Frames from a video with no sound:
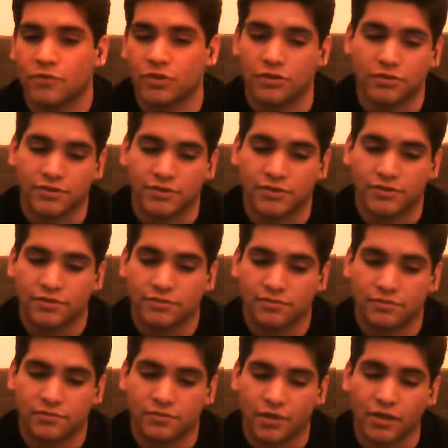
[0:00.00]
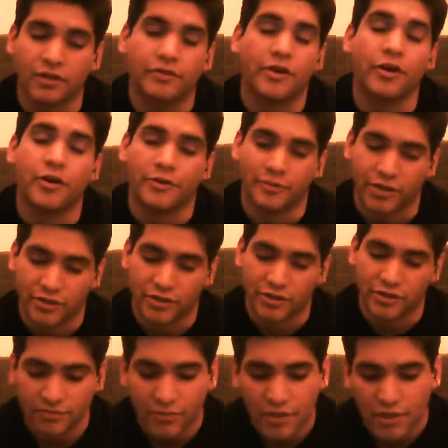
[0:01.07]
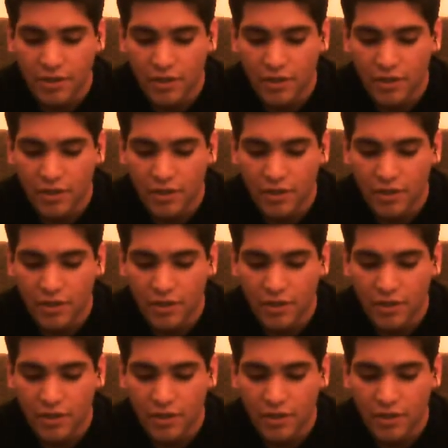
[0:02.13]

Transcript: oh yes, no, and Martin